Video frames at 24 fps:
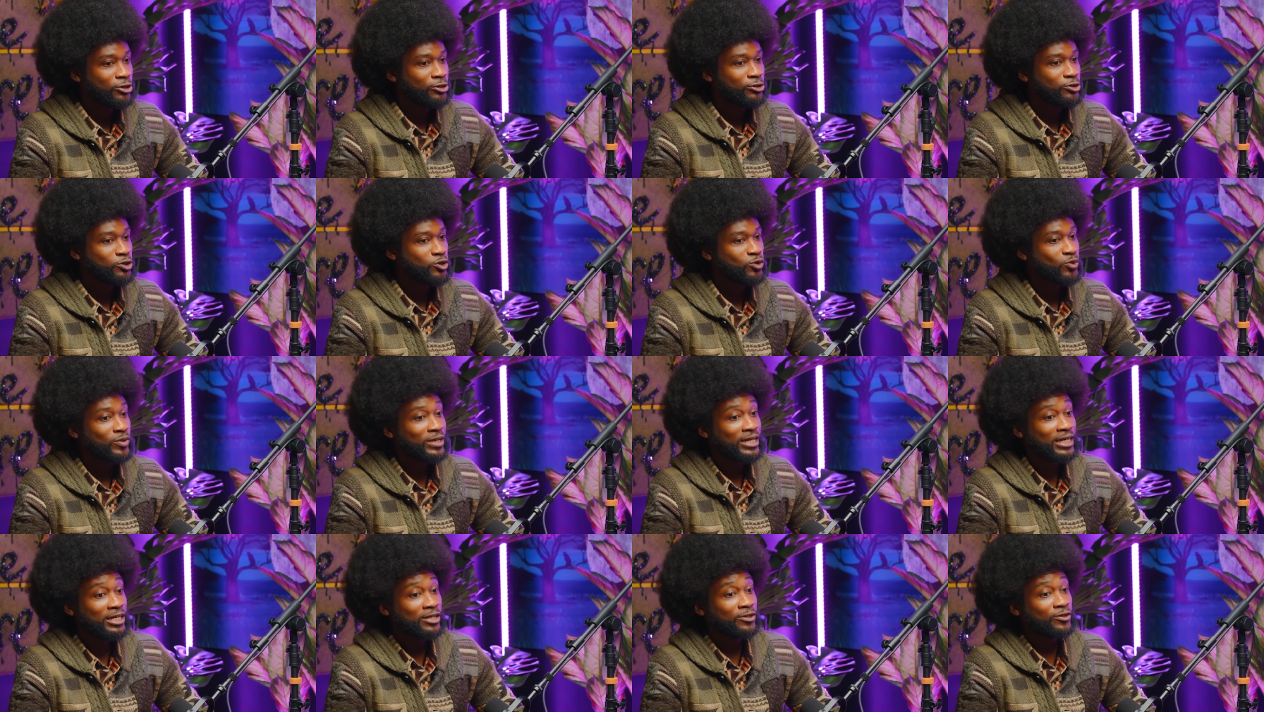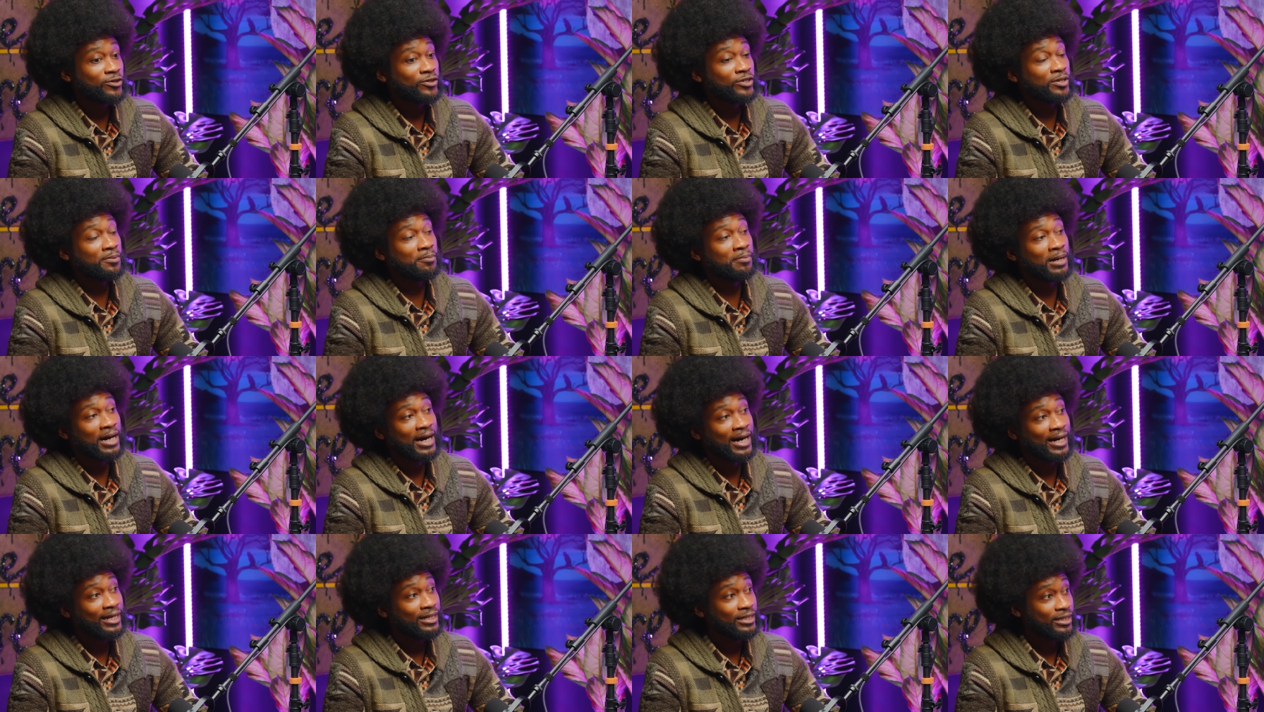to heal the
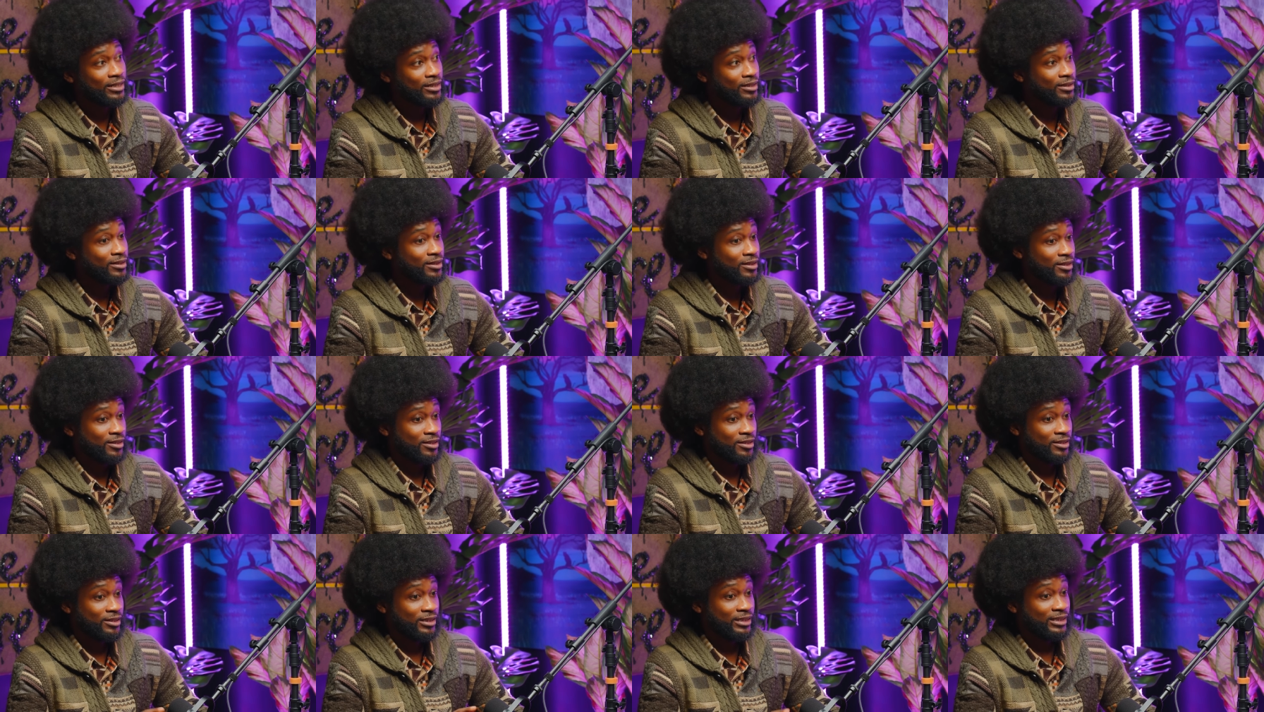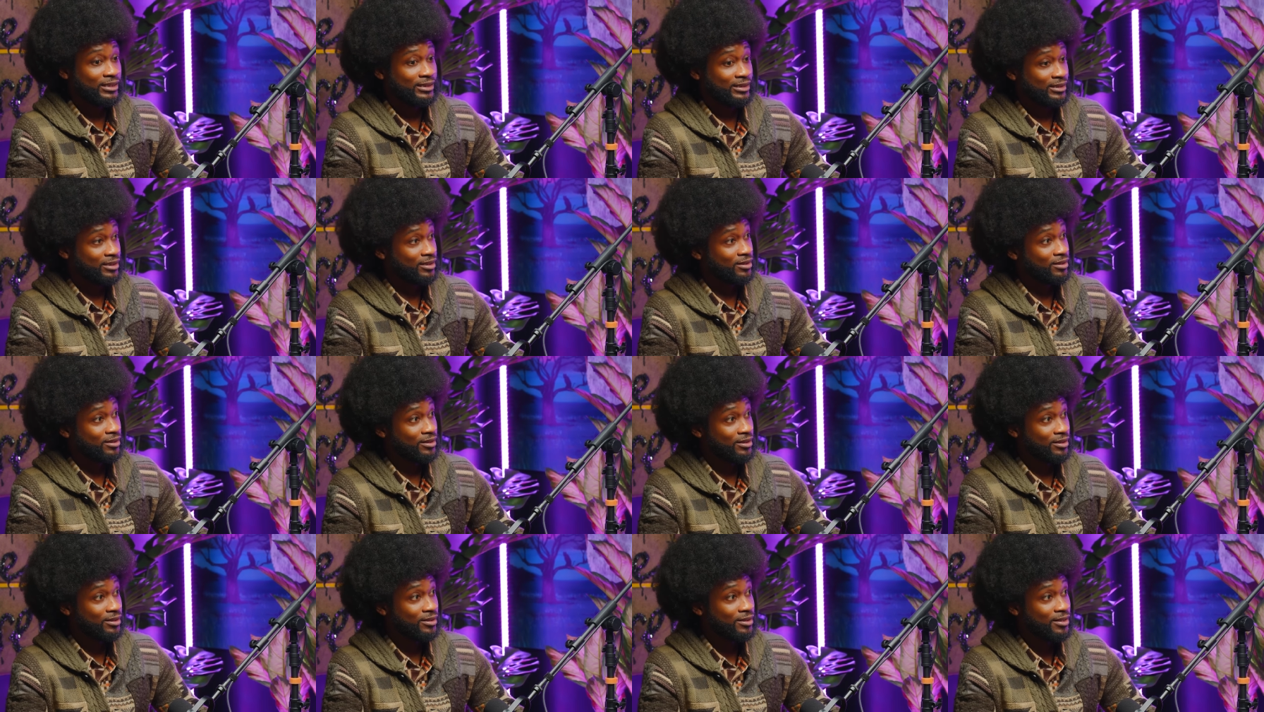body
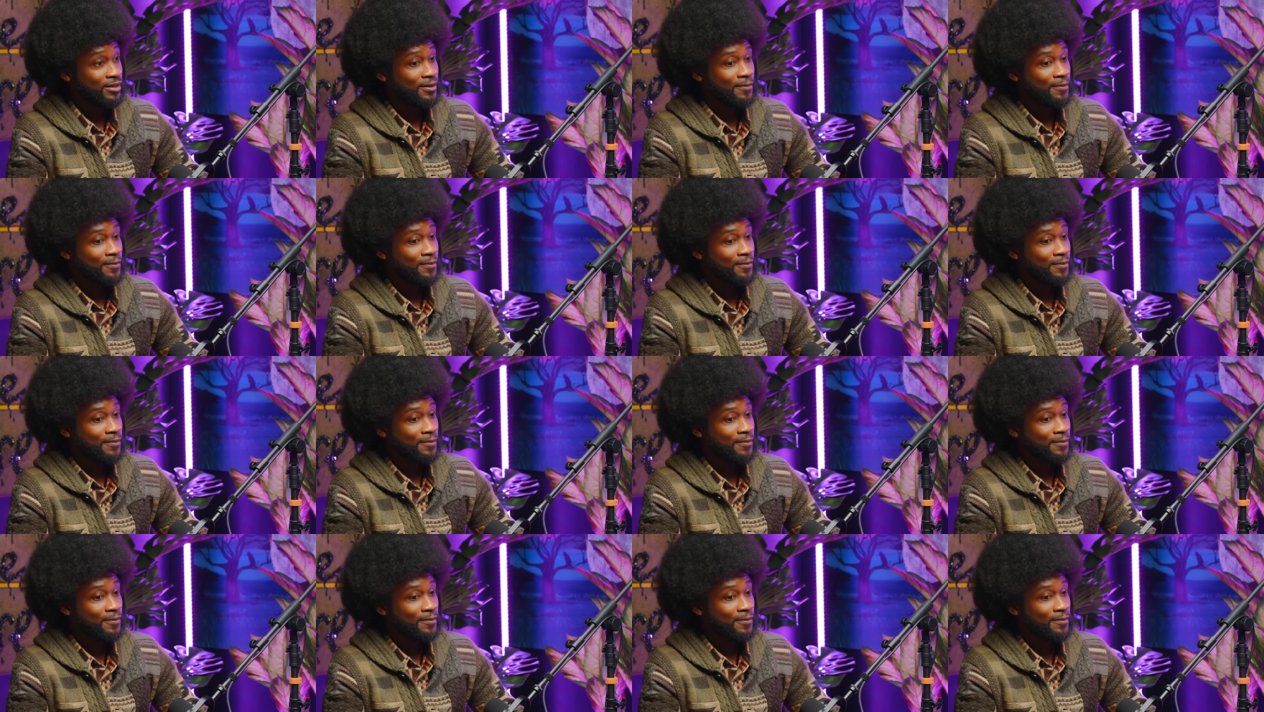holistically,